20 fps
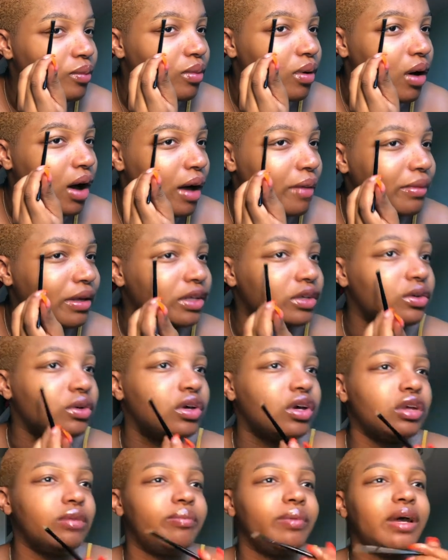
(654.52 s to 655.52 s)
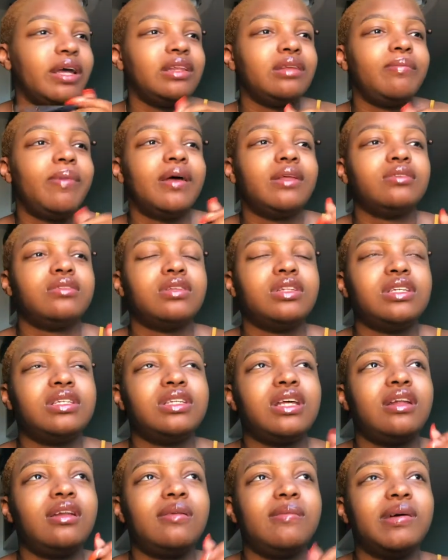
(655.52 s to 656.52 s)
I mean, you could, but it depends on the
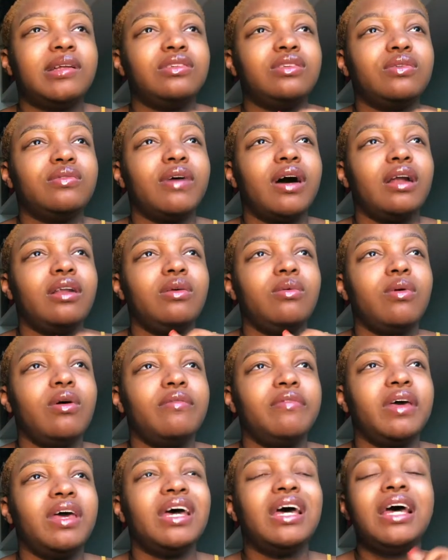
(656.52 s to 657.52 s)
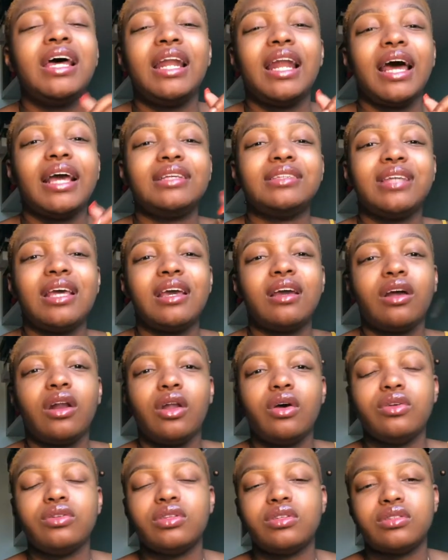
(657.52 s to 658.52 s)
sentimental value of it. Like, say
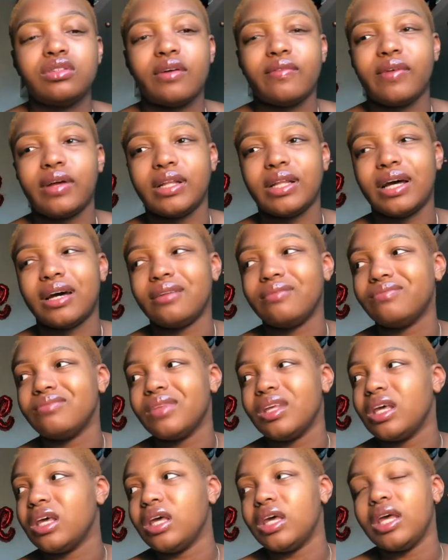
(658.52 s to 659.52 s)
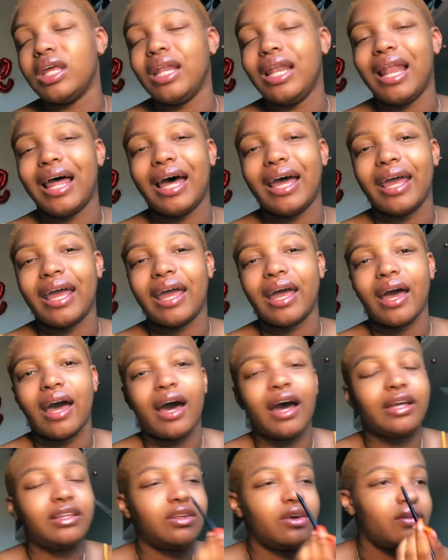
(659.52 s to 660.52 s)
clothes and stuff like that. Like,
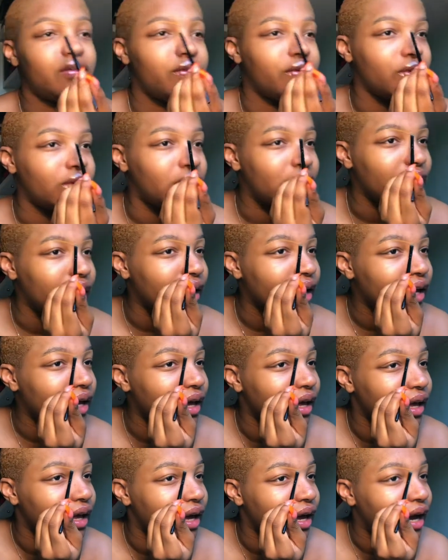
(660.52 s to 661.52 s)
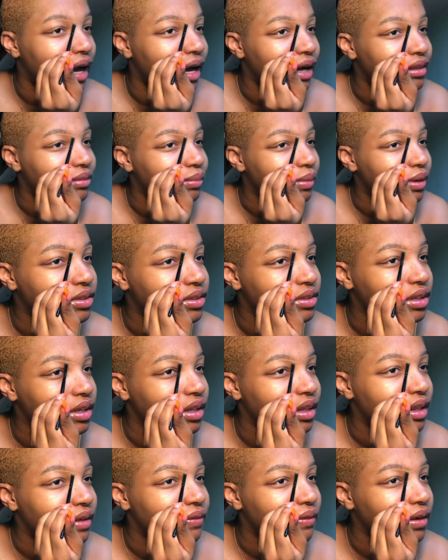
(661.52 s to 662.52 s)
I don't feel like it has
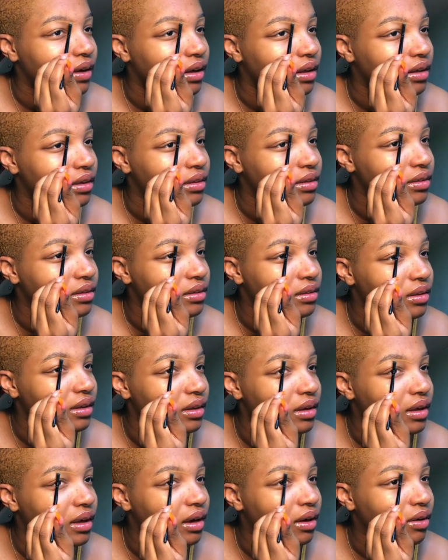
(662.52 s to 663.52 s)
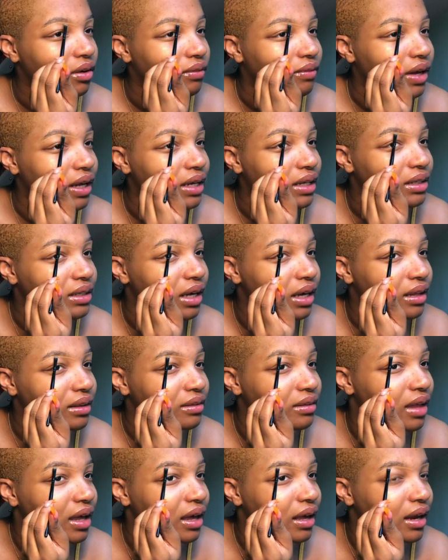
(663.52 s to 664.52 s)
significance on
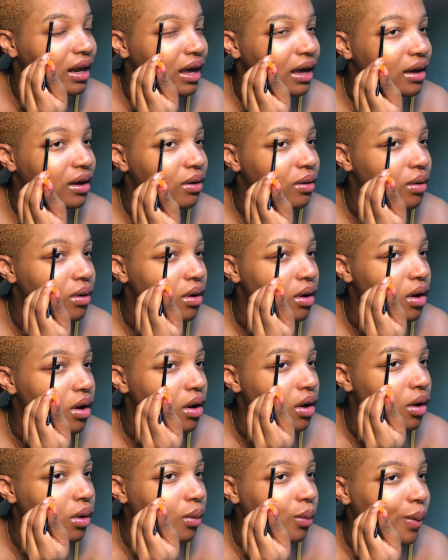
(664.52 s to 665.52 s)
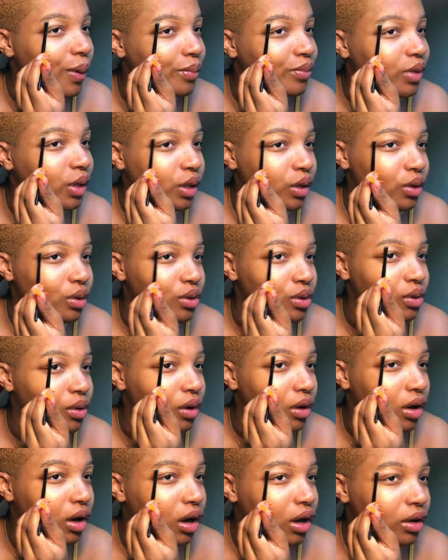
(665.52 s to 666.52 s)
Valentine's Day, like... Whoop-de-doo, you
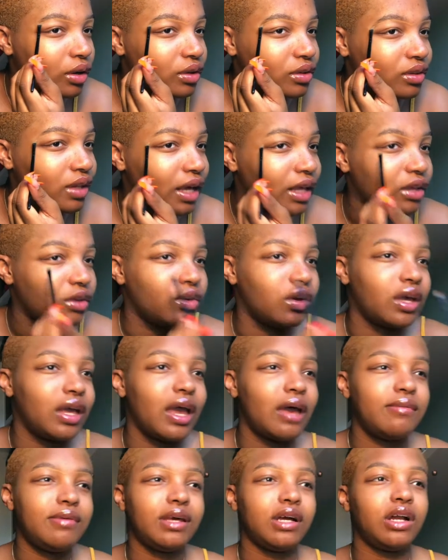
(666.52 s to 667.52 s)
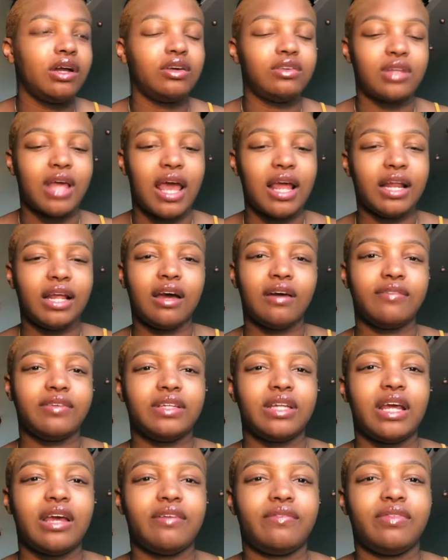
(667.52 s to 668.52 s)
got clothes. Like, you can get me clothes any other
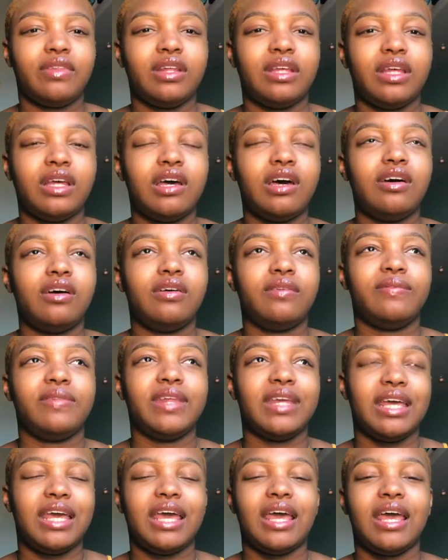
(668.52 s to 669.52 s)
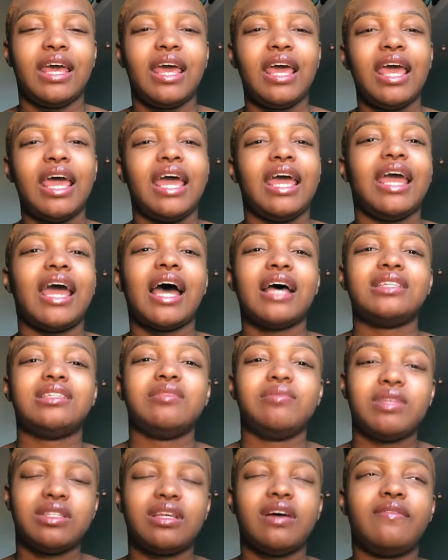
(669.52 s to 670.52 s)
day of the year. It has
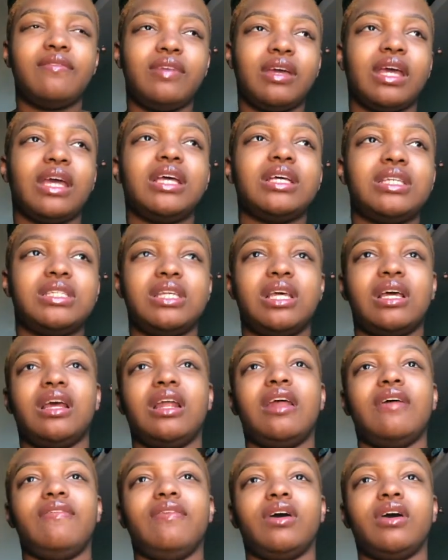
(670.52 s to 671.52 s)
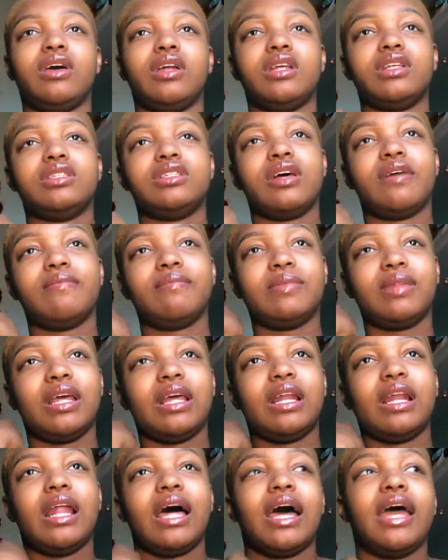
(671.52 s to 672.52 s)
to be something significant and
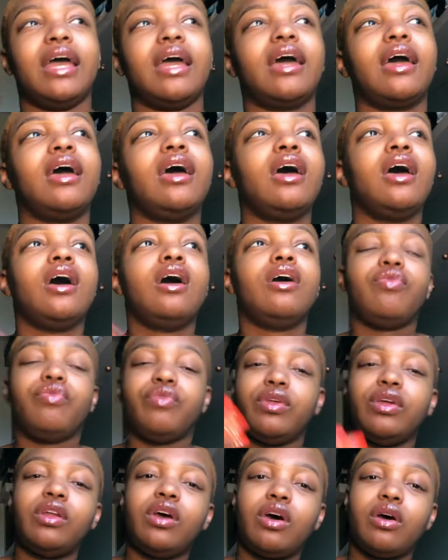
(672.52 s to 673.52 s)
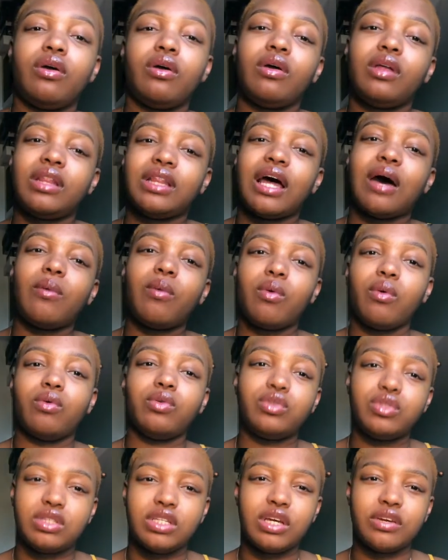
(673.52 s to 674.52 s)
something, like, you know, that will
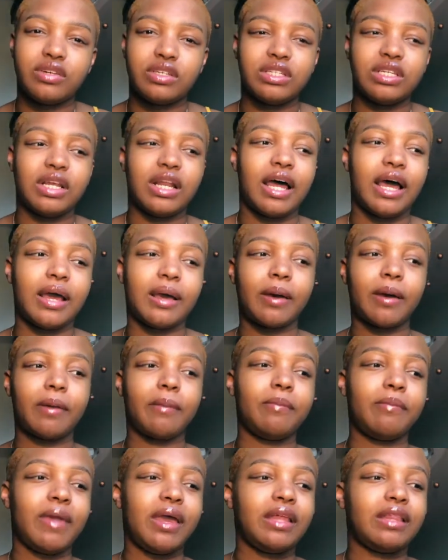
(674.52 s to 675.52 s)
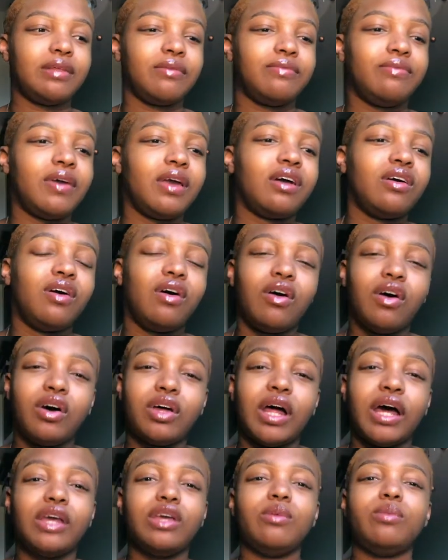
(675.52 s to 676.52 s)
seriously, like, make them think, oh,
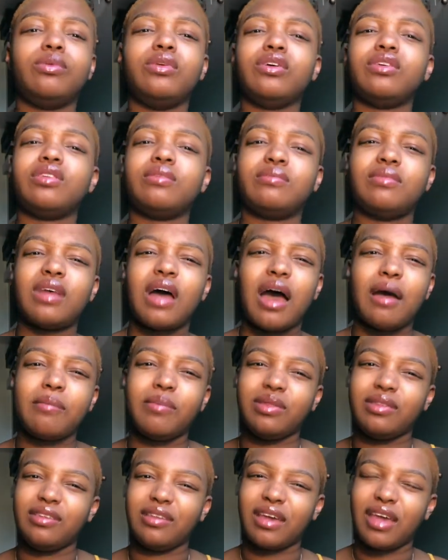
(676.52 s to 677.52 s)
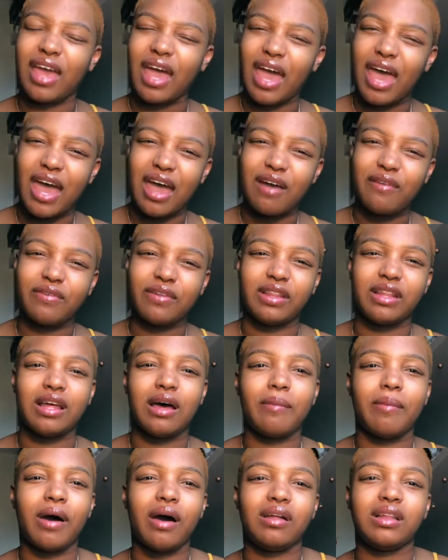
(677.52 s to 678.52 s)
like, you took some time and care for
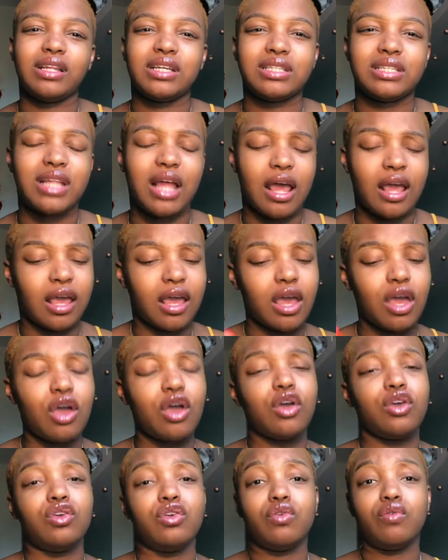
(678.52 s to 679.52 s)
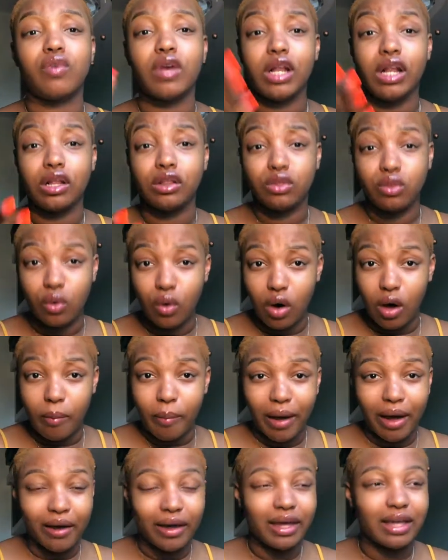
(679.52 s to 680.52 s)
about this. Like, you really thought
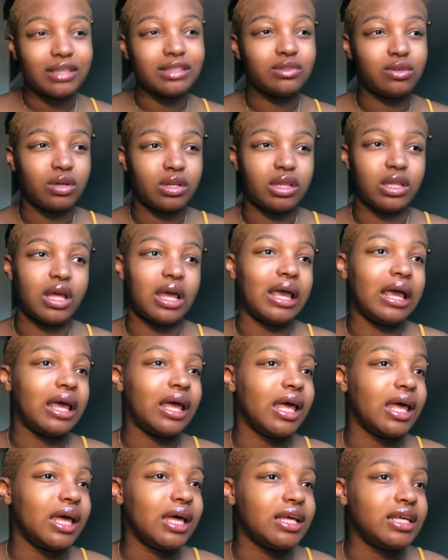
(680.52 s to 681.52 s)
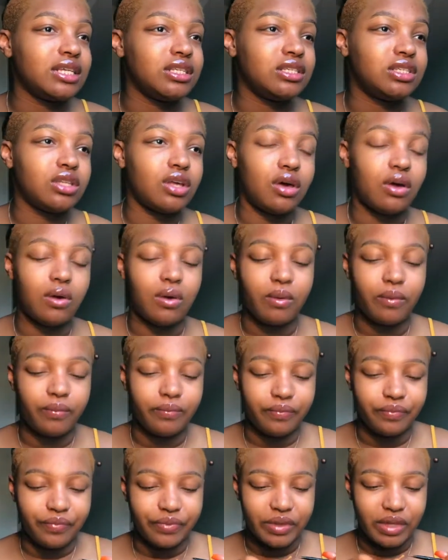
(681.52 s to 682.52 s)
about it, sort of thing. So,
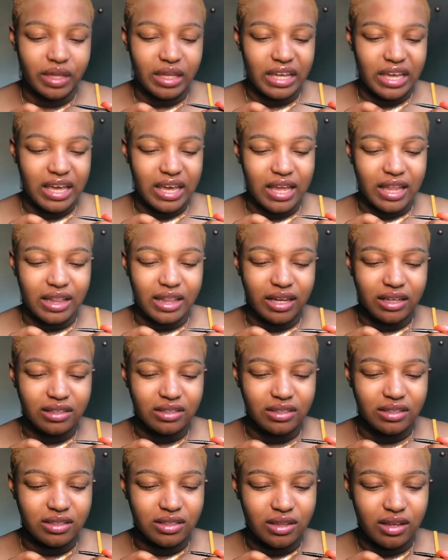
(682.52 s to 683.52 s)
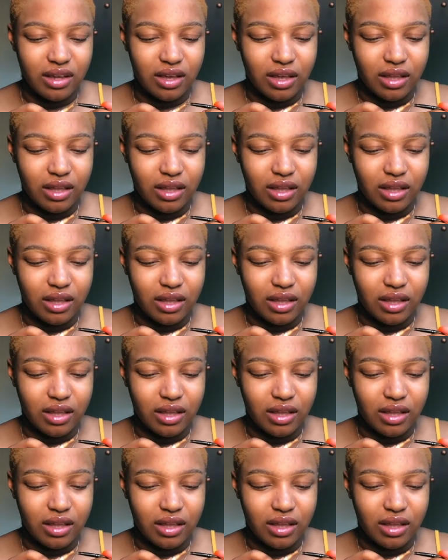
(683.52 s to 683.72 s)
yeah, that's